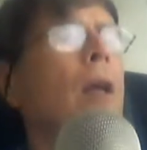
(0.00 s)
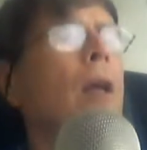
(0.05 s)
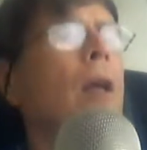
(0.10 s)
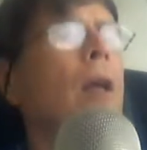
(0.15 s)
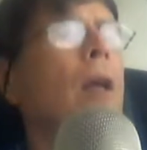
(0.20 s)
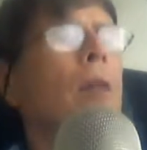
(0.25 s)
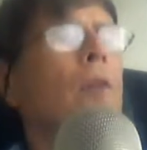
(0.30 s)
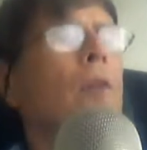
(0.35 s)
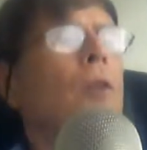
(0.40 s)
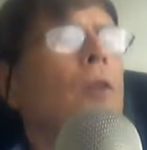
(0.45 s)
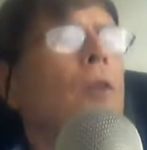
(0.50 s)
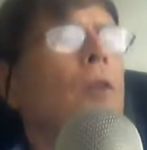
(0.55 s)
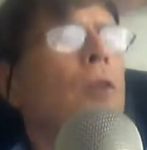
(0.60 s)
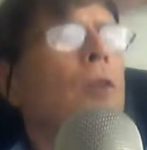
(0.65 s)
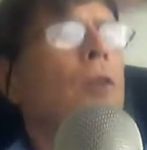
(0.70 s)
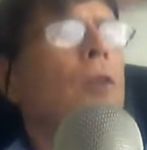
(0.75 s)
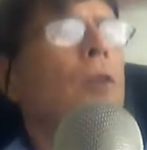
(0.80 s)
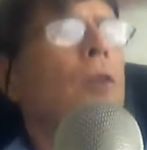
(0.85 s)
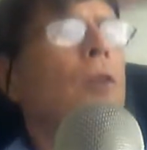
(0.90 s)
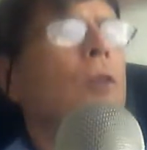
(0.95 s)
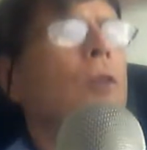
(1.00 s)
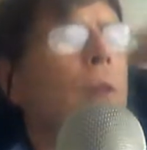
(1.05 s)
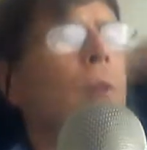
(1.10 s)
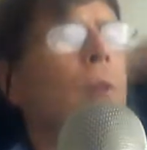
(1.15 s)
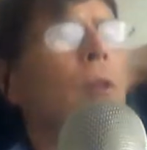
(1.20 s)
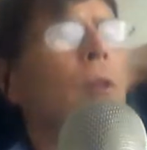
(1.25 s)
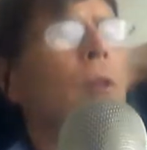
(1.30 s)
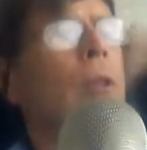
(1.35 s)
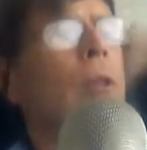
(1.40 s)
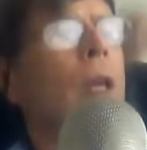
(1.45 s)
If you're too caught up
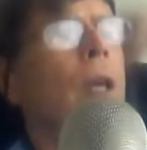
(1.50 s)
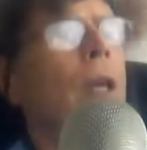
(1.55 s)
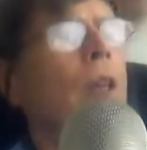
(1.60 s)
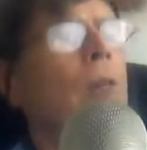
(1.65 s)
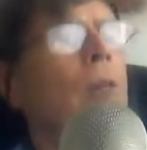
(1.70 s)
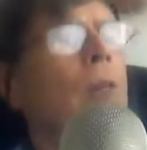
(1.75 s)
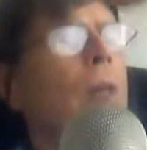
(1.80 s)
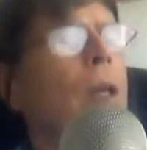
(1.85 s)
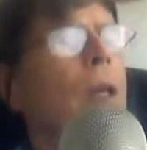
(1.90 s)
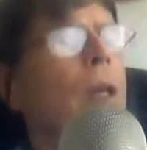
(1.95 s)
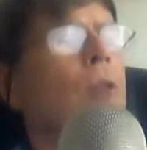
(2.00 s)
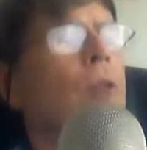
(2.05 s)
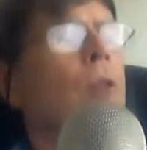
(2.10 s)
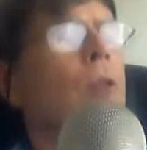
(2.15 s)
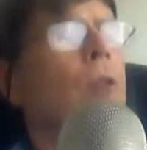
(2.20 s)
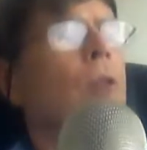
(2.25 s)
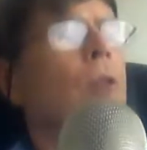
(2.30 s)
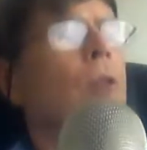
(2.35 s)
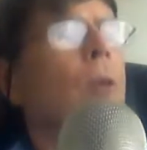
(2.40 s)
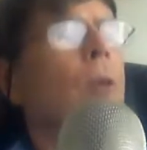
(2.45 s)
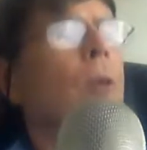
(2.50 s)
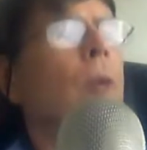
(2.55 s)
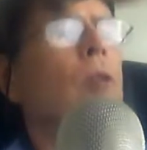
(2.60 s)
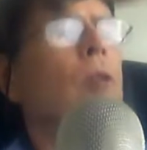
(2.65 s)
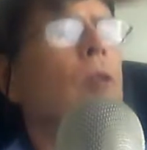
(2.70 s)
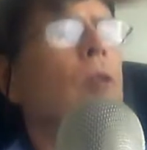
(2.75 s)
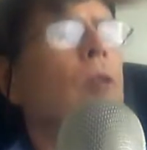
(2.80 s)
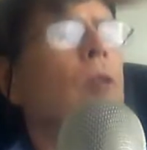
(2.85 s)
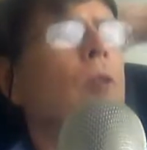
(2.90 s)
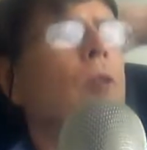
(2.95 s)
in your taskmaster, you might
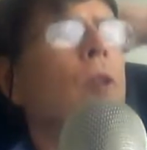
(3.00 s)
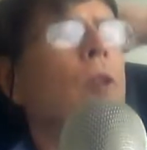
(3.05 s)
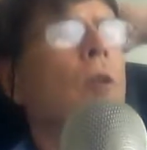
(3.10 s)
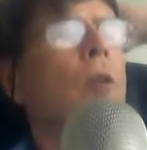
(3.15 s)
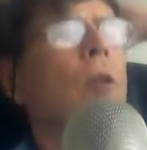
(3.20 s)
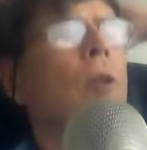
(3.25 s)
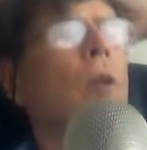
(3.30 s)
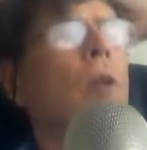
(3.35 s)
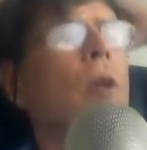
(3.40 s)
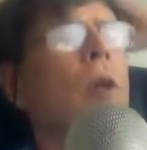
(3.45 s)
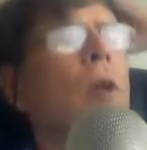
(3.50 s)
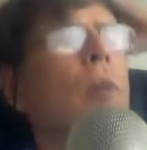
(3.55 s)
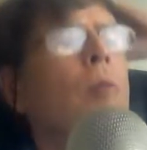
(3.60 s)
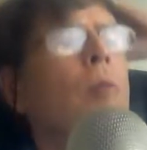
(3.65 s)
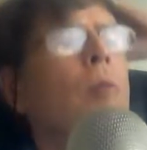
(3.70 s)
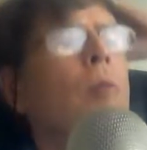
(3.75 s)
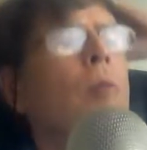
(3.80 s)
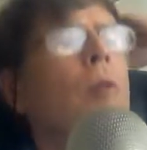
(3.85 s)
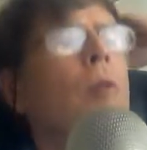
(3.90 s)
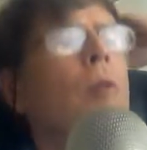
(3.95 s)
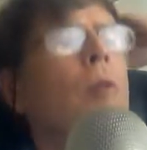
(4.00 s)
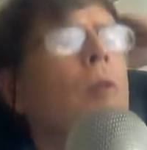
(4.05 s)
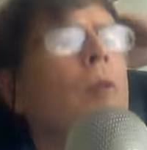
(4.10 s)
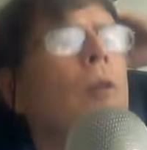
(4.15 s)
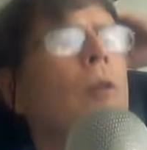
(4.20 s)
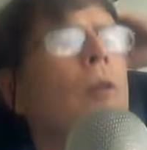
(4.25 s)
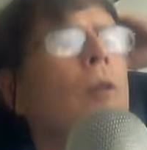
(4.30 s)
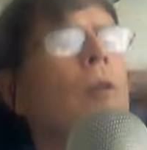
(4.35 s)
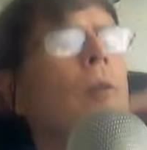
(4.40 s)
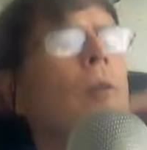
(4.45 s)
just be so caught up with your nose
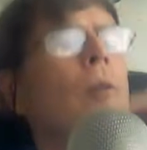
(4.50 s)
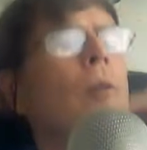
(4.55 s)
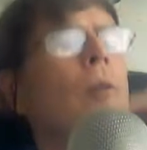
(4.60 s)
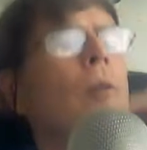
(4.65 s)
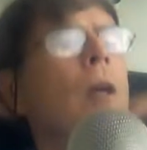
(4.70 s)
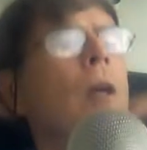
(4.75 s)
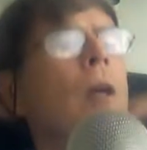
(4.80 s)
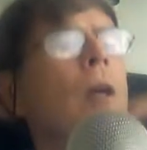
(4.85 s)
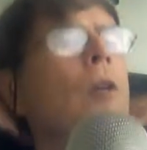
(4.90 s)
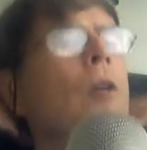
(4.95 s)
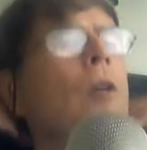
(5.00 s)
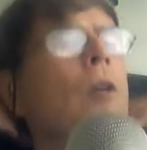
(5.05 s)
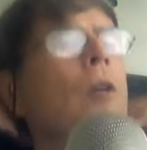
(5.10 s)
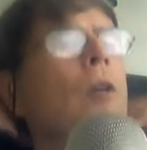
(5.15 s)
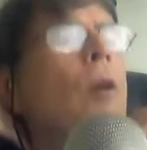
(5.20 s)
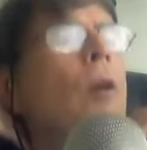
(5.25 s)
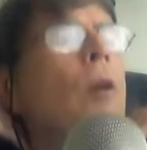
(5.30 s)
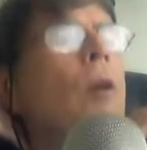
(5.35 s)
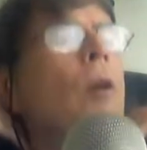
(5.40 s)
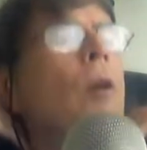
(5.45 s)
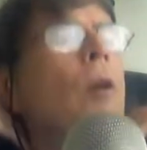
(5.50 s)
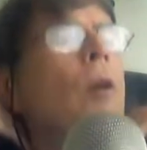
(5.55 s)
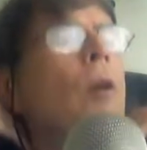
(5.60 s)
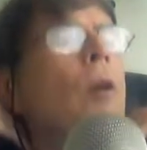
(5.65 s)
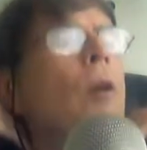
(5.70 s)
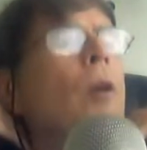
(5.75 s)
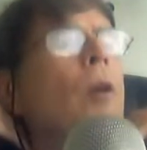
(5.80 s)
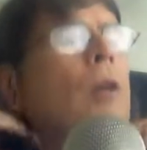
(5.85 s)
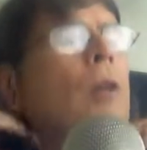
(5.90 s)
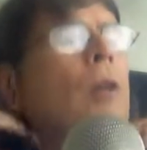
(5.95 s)
to the grindstone working
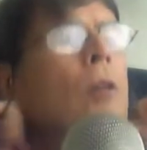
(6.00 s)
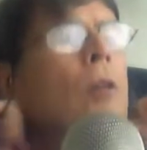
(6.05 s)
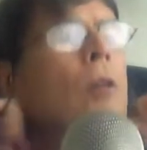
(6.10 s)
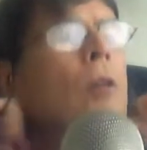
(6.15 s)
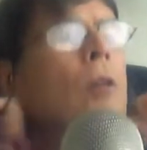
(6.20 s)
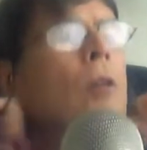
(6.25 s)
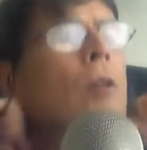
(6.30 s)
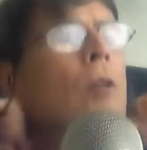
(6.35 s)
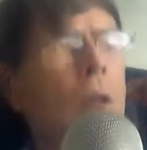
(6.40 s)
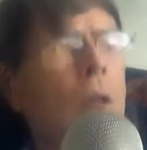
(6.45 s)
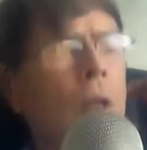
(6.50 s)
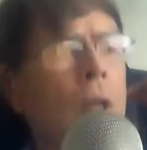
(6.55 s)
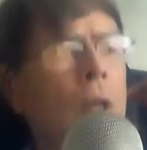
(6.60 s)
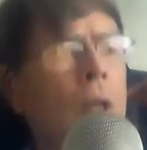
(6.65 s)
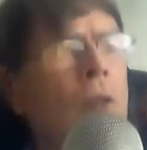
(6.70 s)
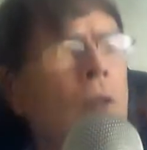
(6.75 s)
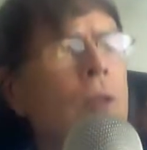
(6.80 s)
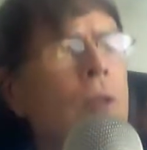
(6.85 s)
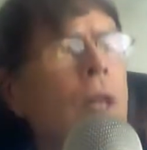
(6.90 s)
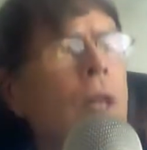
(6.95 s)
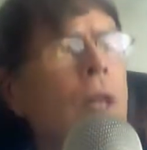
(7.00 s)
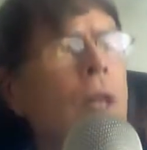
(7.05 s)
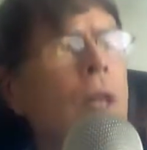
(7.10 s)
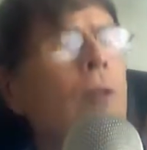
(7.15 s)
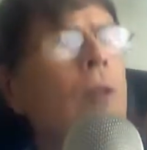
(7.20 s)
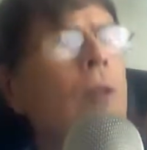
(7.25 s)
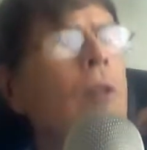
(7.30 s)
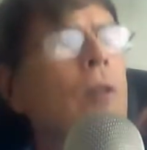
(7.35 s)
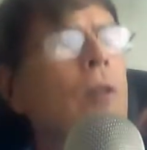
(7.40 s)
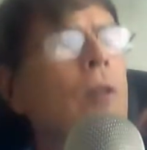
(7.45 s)
that you don't take
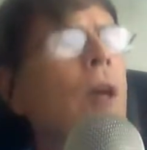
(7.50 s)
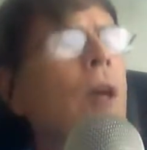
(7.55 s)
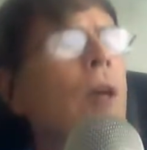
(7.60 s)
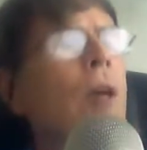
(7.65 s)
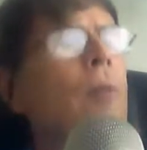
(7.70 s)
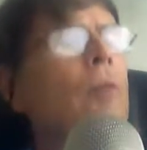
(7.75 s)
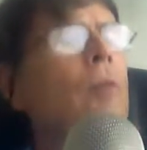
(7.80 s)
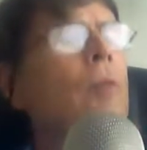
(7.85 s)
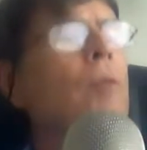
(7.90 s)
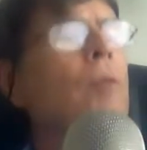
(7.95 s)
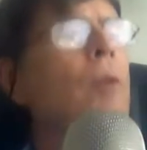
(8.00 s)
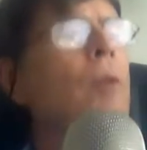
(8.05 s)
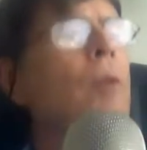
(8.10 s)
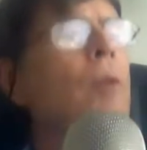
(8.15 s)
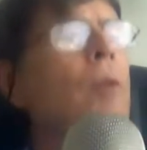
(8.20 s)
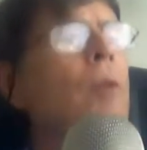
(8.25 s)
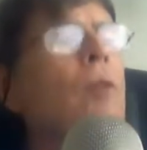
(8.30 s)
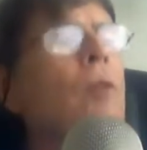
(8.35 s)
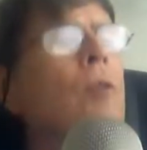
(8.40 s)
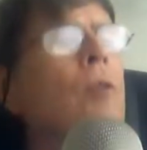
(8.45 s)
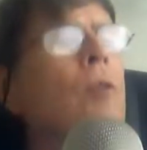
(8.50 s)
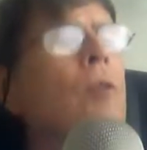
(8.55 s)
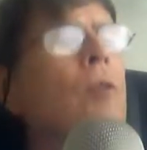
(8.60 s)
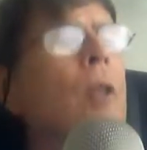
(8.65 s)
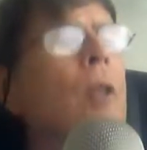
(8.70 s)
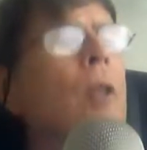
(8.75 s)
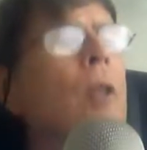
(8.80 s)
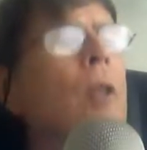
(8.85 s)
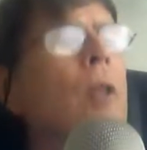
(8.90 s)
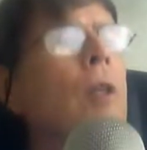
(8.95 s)
the time to actually